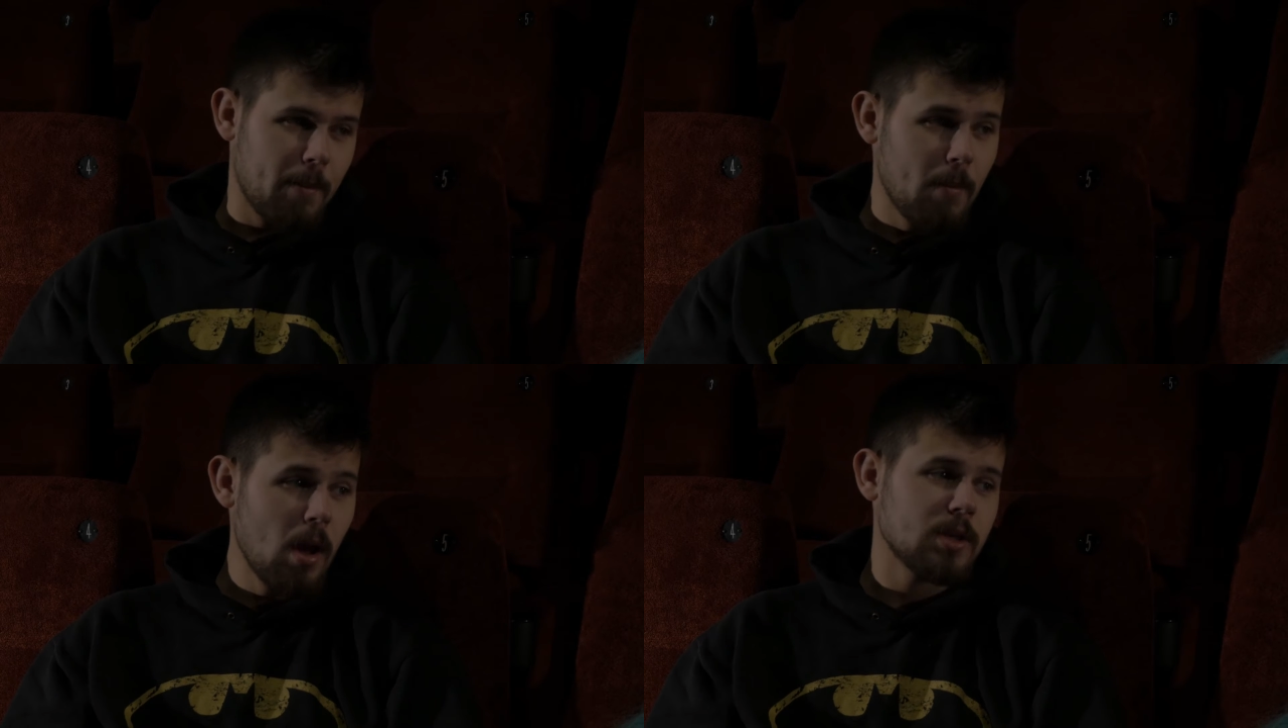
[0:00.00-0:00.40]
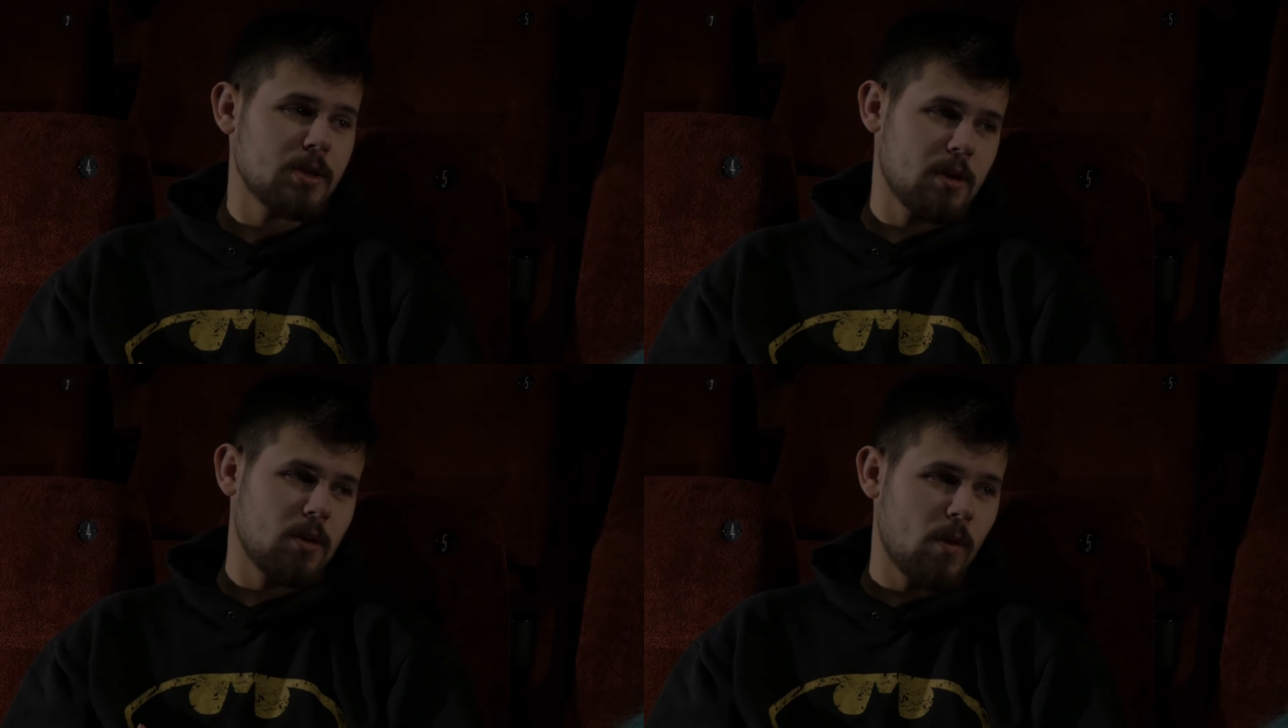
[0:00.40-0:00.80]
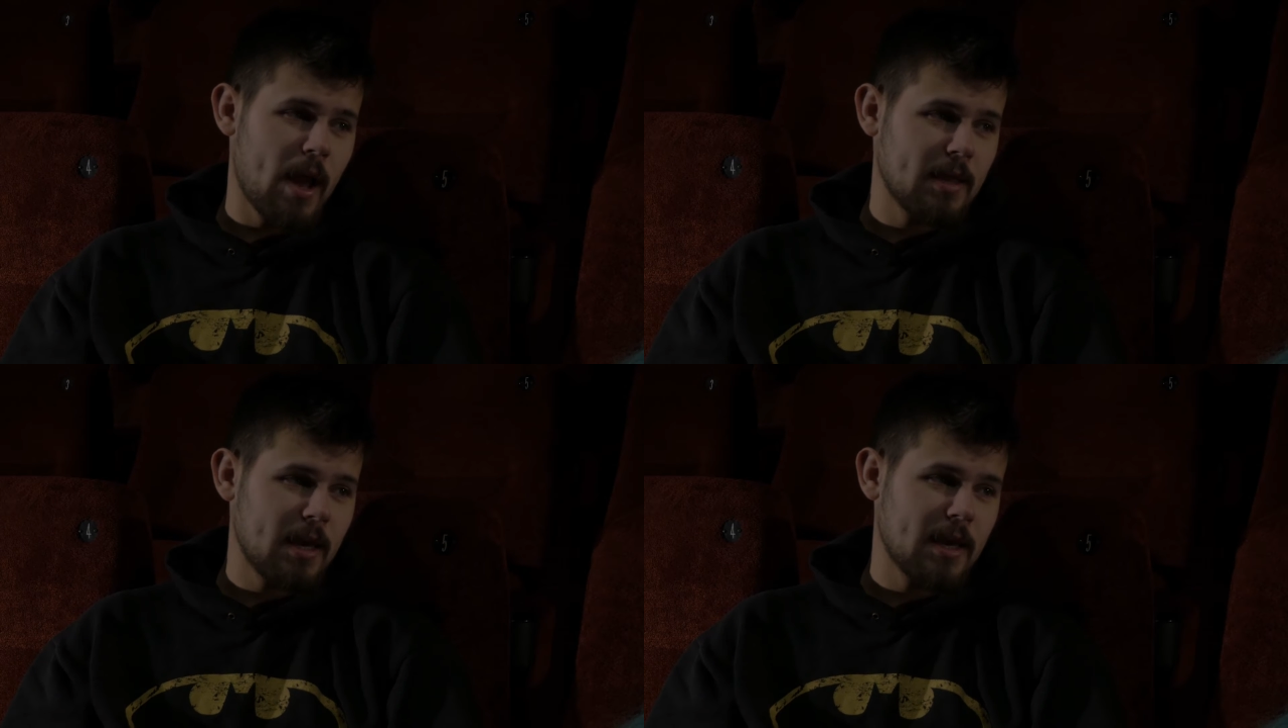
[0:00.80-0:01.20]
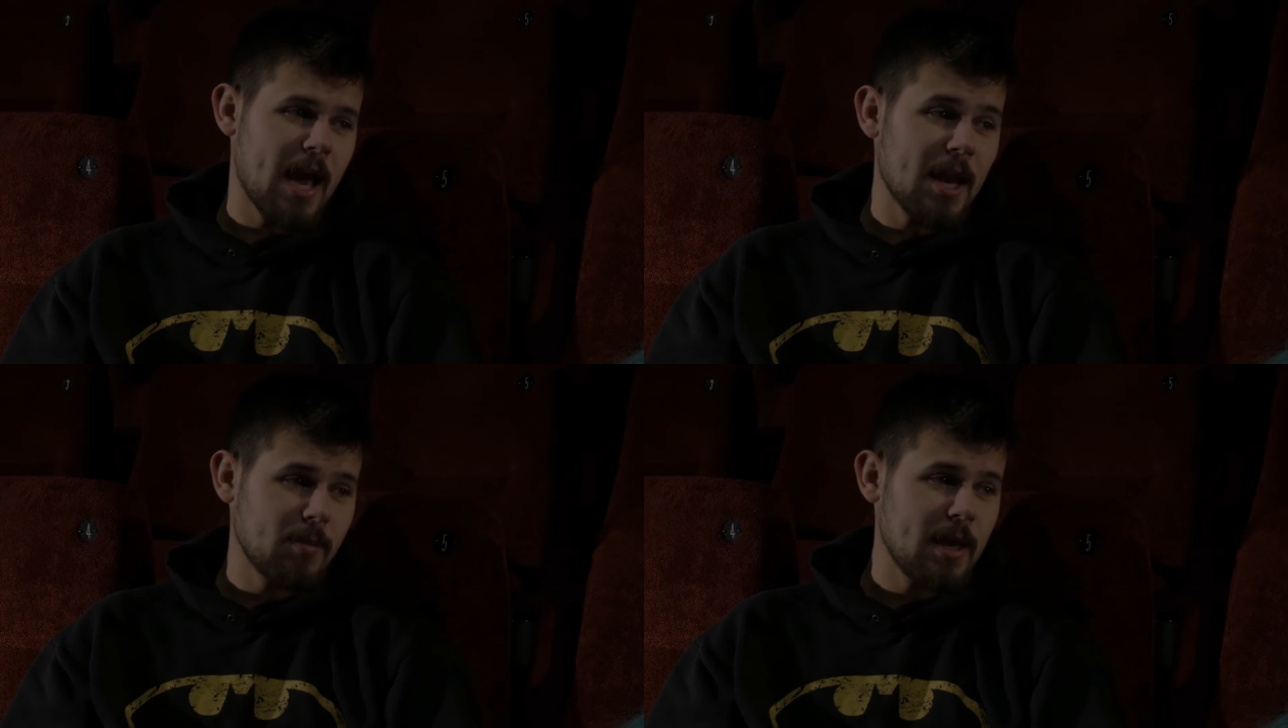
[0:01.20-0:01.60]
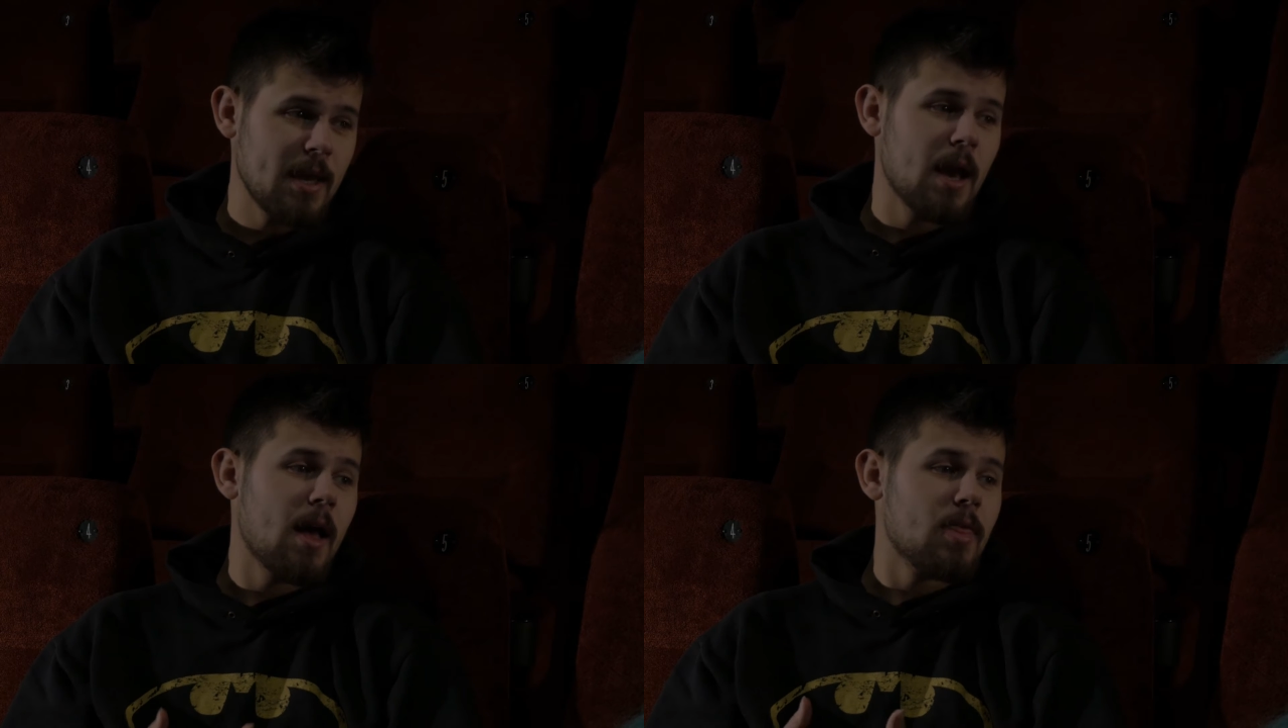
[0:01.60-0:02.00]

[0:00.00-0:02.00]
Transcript: Much like the way the Academy,